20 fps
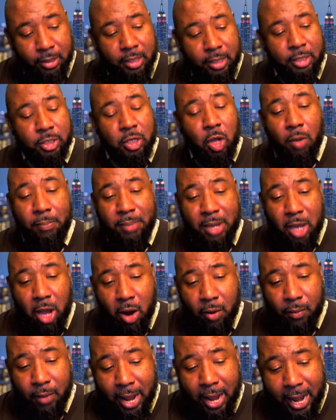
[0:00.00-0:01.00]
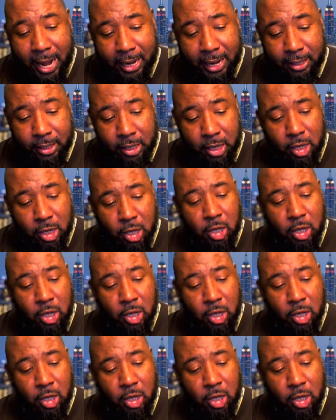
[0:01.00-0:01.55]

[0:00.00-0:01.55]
It's going to be all right.